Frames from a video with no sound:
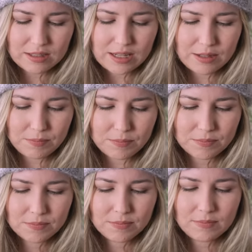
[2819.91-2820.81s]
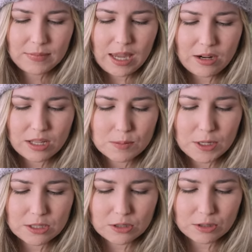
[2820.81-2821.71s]
Um, yeah, not
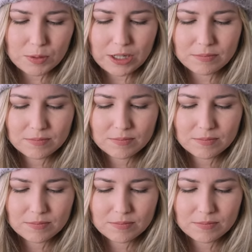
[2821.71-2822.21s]
sponsored, but